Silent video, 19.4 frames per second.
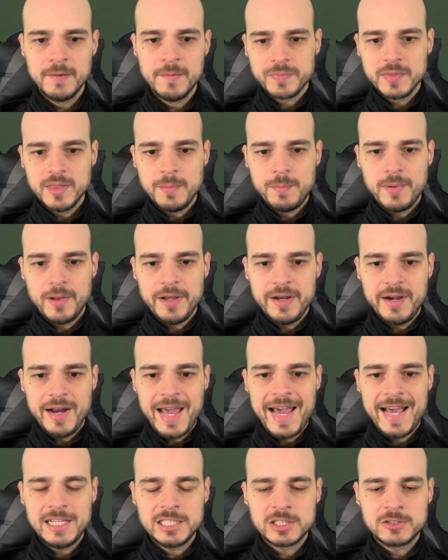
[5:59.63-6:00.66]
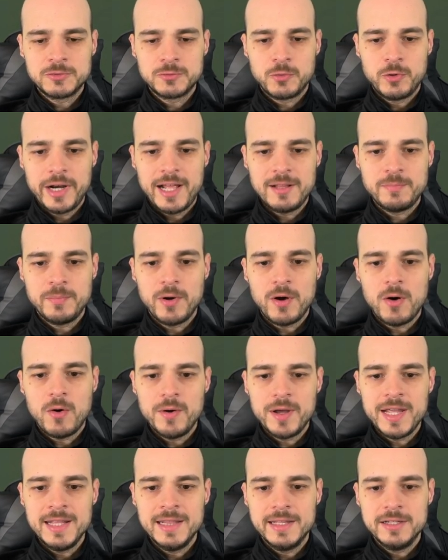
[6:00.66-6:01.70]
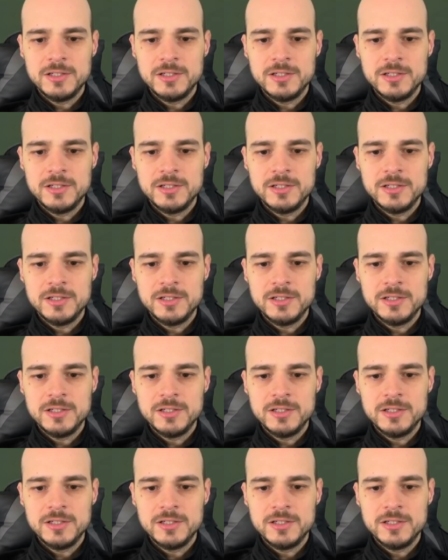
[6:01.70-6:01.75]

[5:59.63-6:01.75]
The player asks for that ball in the